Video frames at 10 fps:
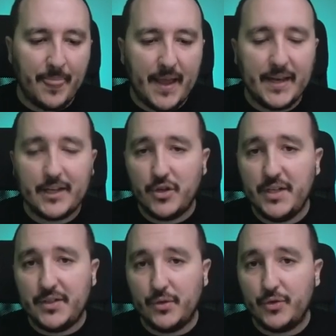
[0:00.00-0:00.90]
And actually,
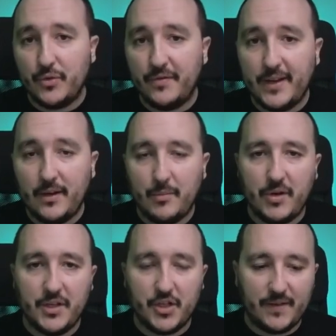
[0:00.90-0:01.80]
it's also available
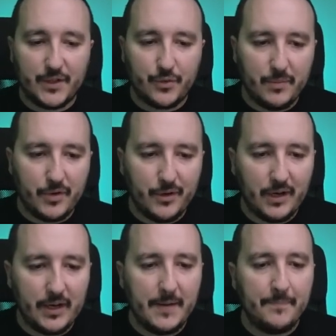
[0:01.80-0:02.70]
in JavaScript
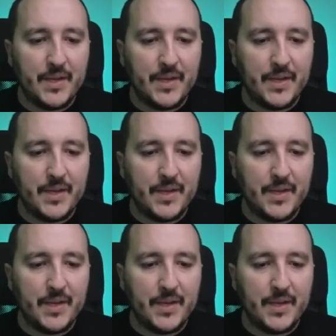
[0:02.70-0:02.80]
regularly.